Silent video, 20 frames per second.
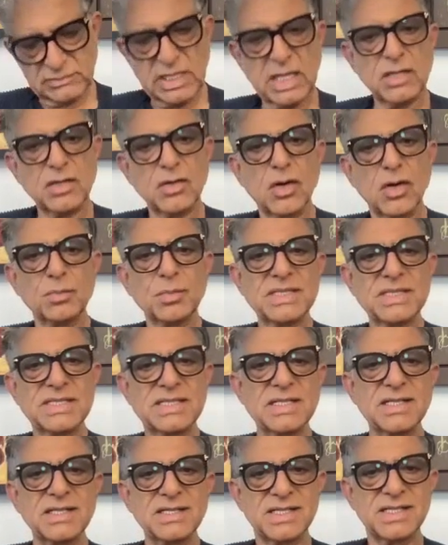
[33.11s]

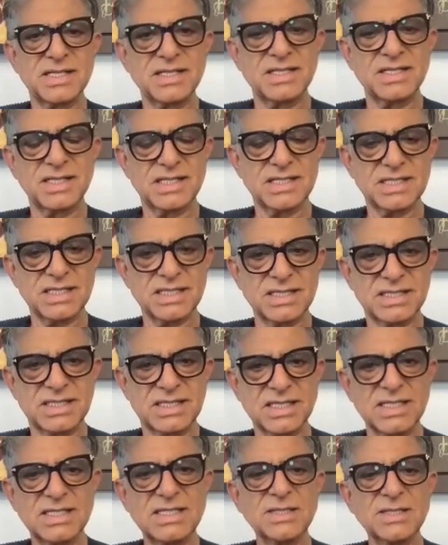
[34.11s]
enormous
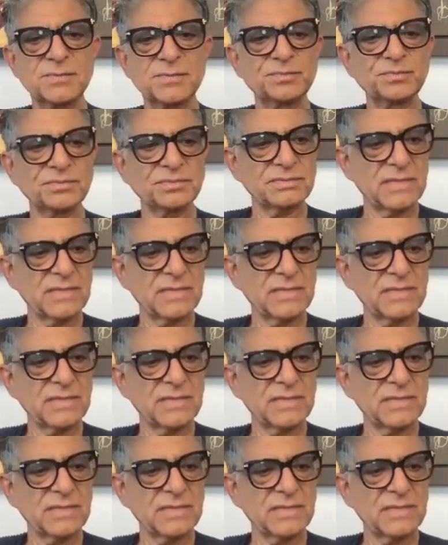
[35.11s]
distances